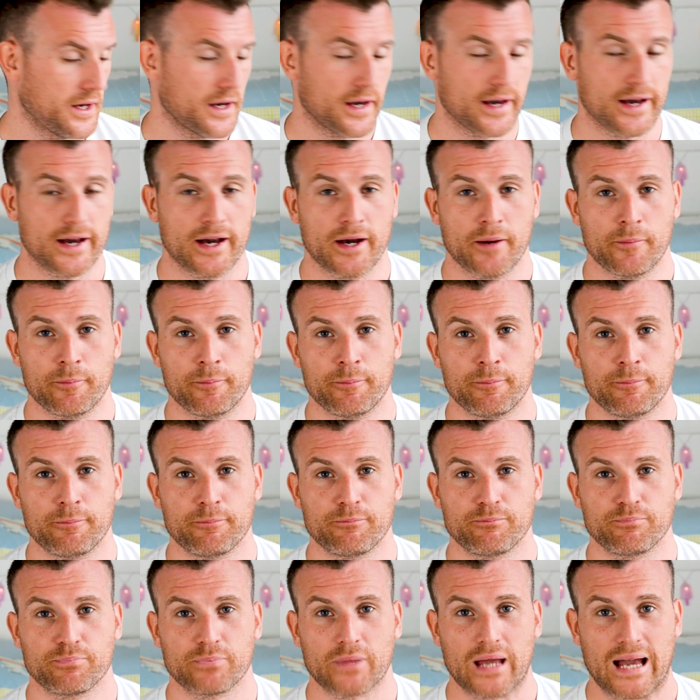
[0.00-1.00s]

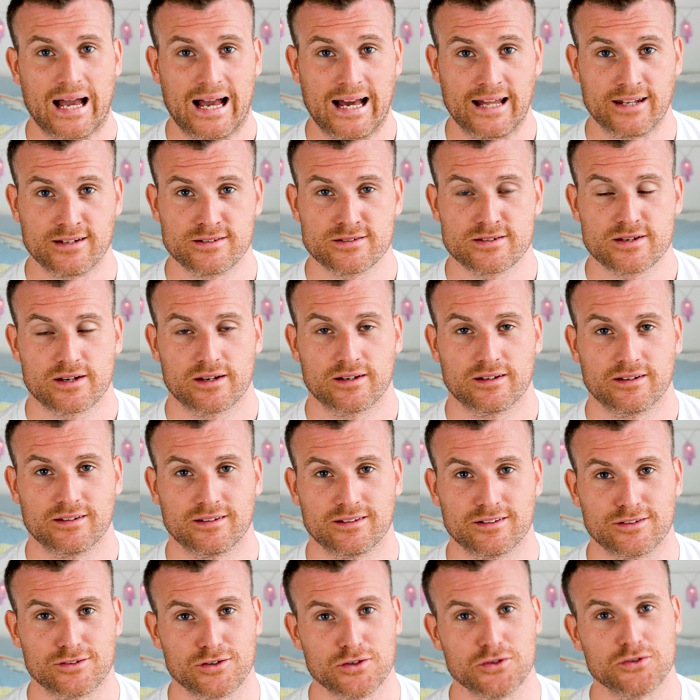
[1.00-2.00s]
And
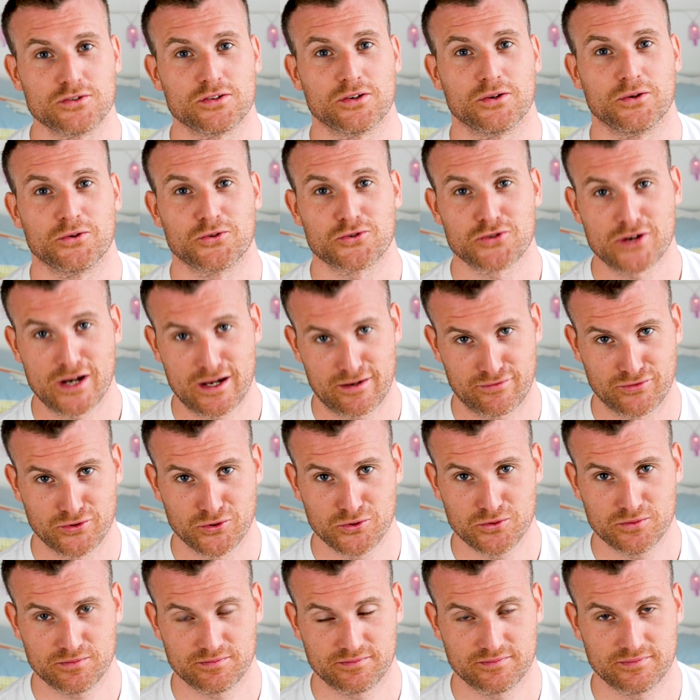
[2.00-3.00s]
due to
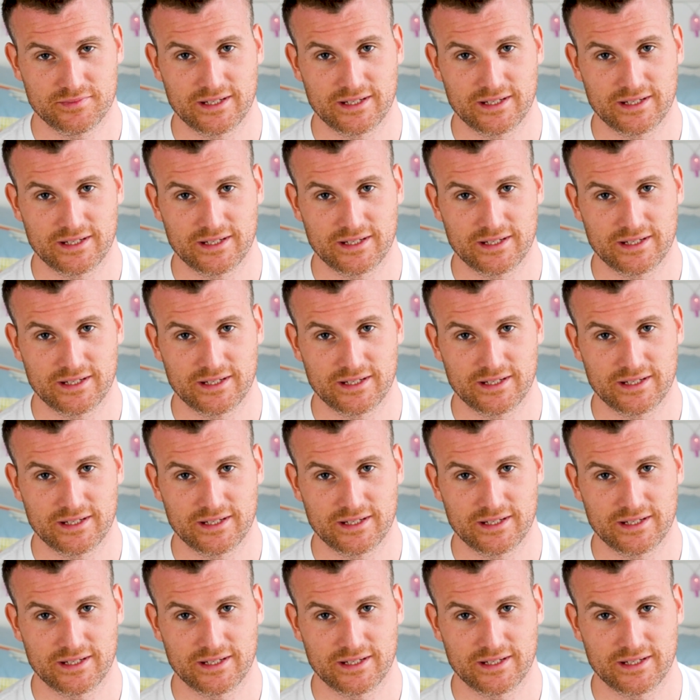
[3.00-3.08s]
travel,